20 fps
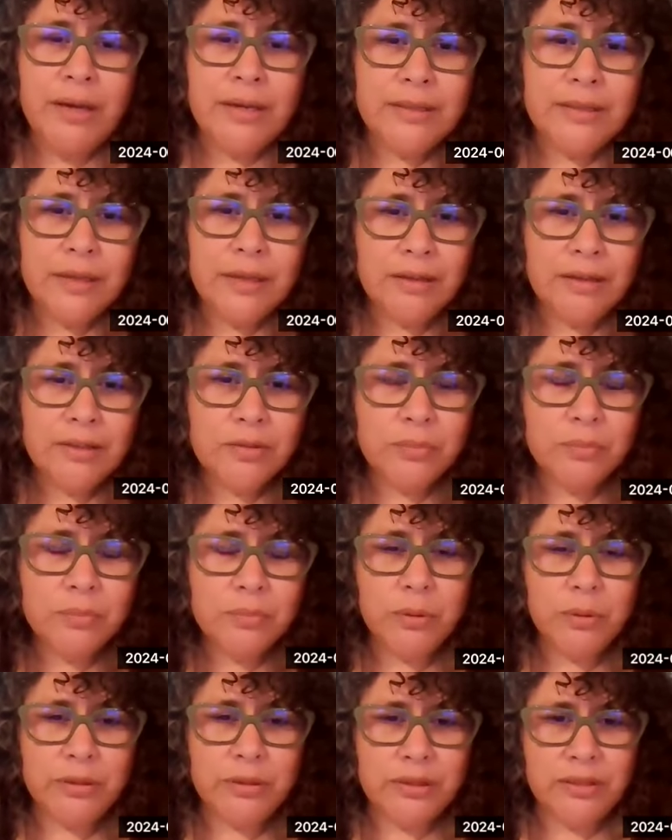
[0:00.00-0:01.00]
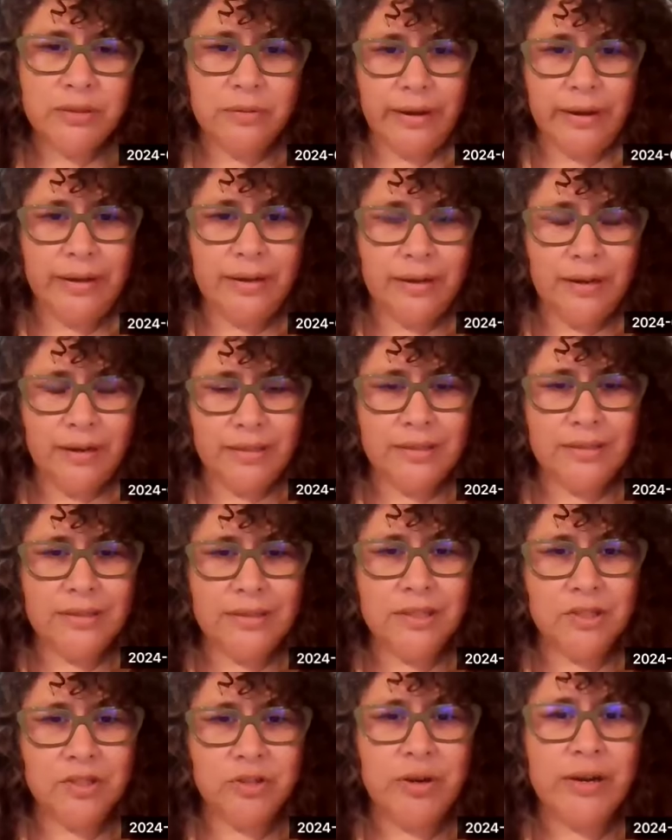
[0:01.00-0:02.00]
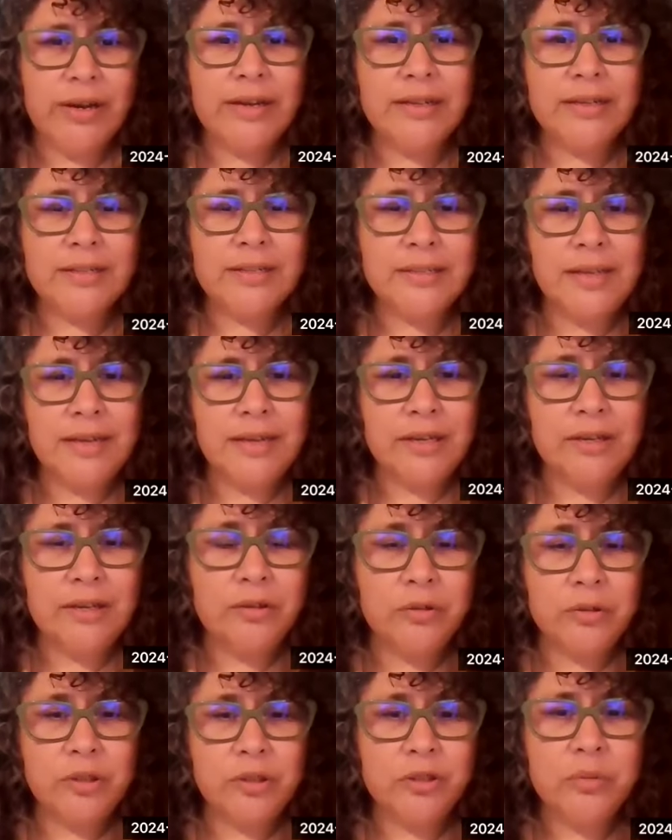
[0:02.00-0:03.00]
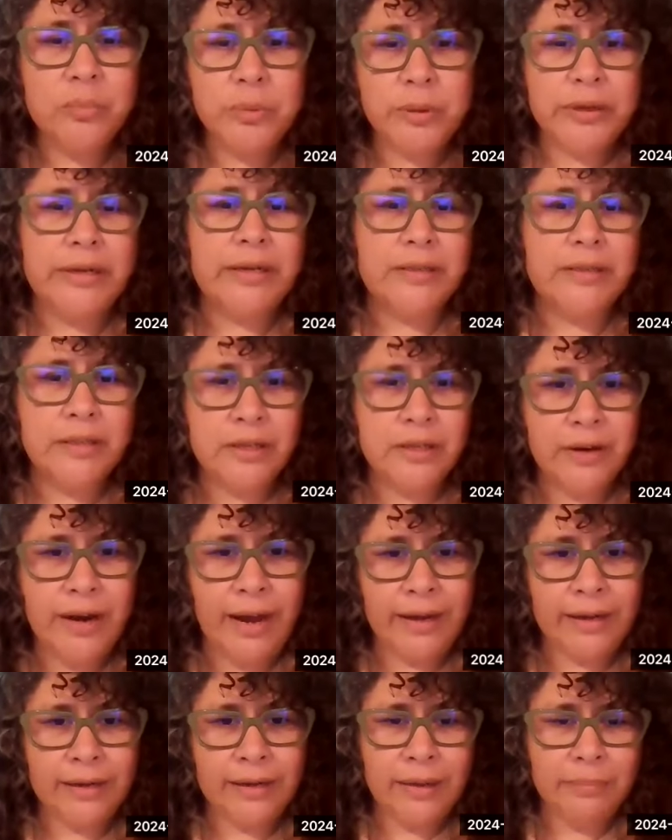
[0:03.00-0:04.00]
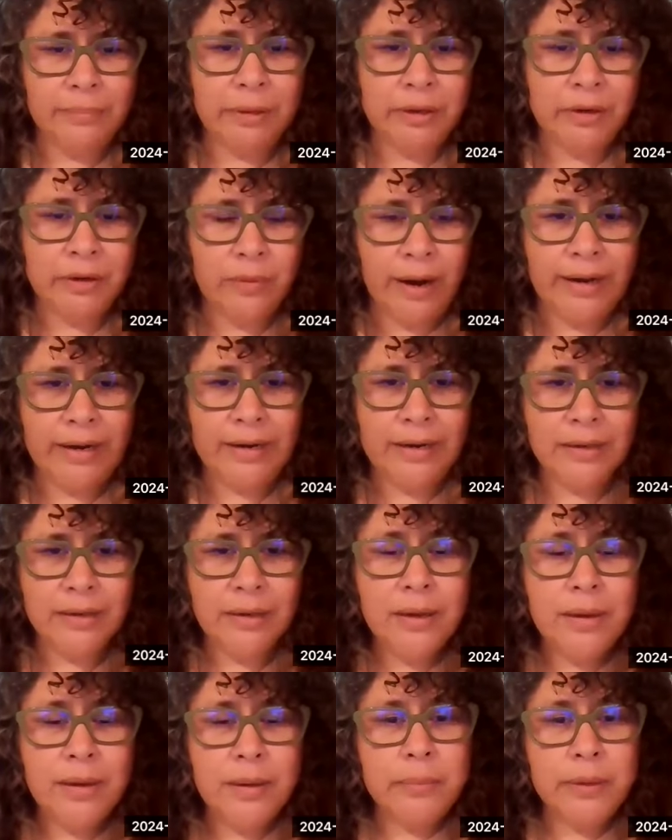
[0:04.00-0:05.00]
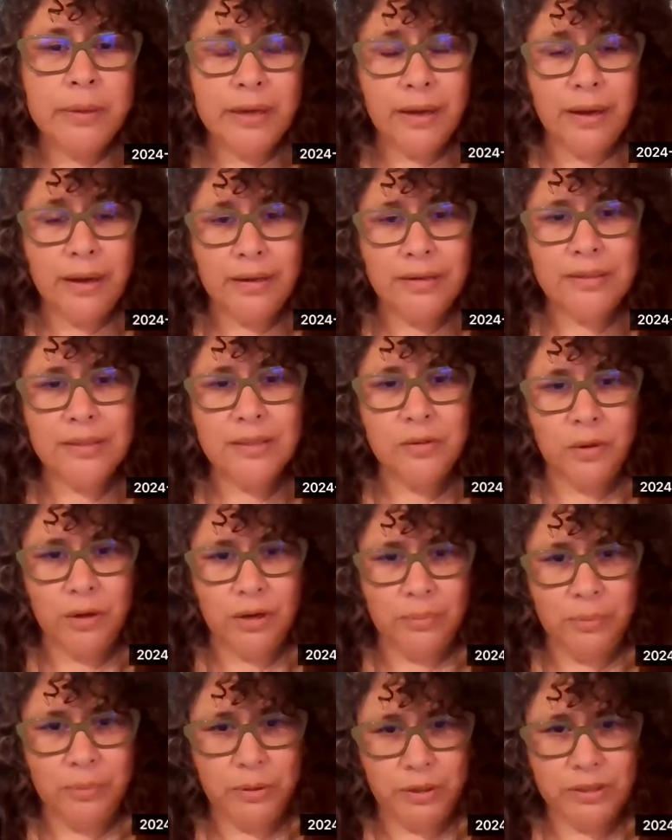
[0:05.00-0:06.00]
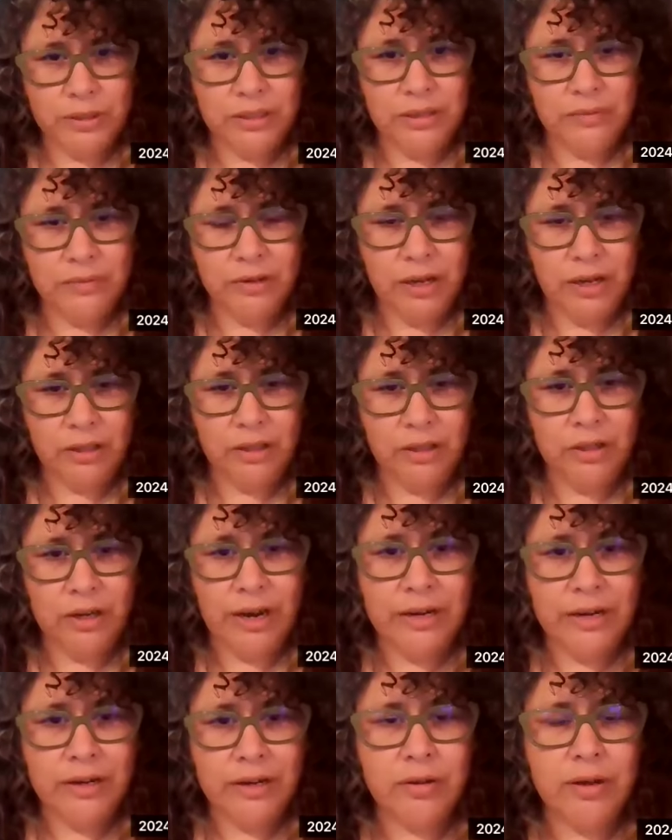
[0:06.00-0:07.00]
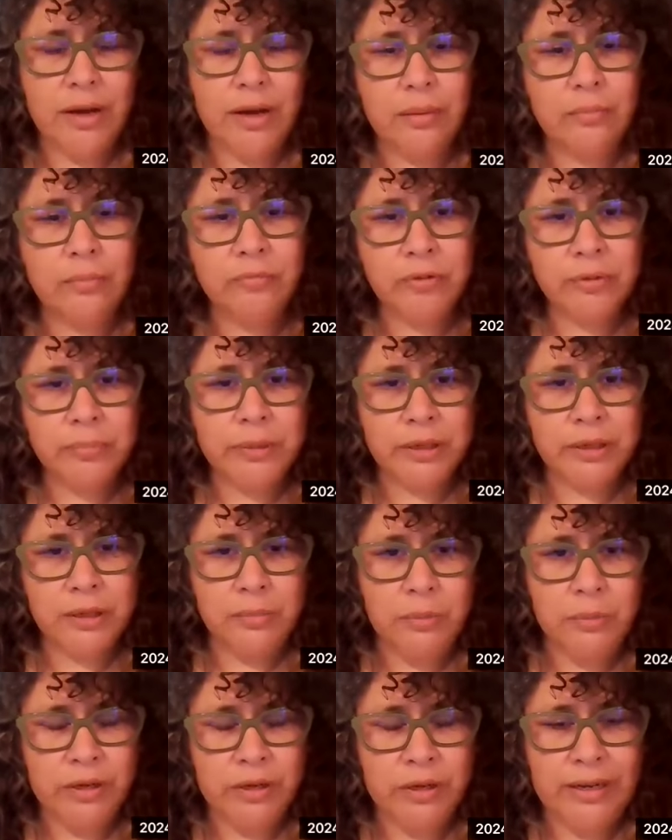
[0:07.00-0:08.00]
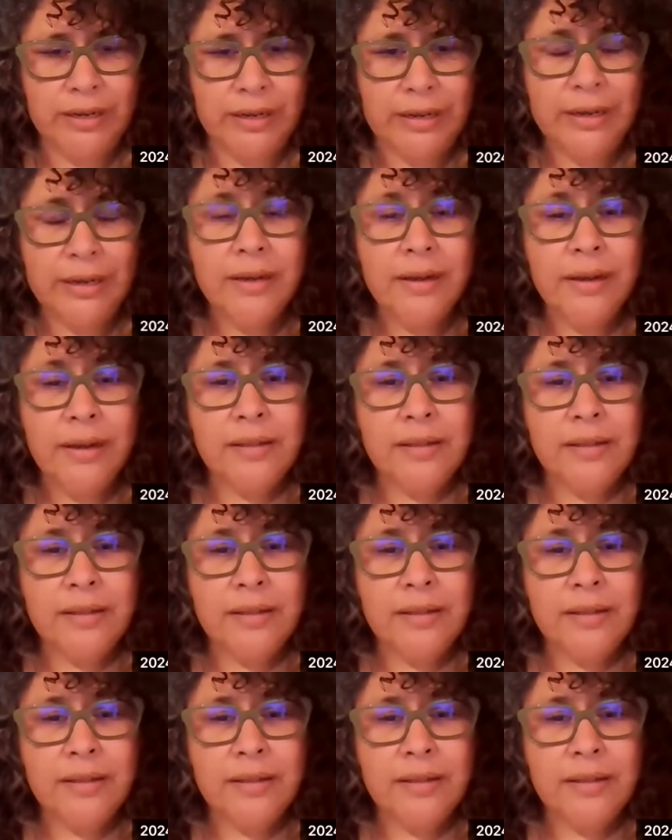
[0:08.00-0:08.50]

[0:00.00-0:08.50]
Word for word: It's also important to recognize the strengths that you do bring to your academic writing because you are a person of color and you come from a community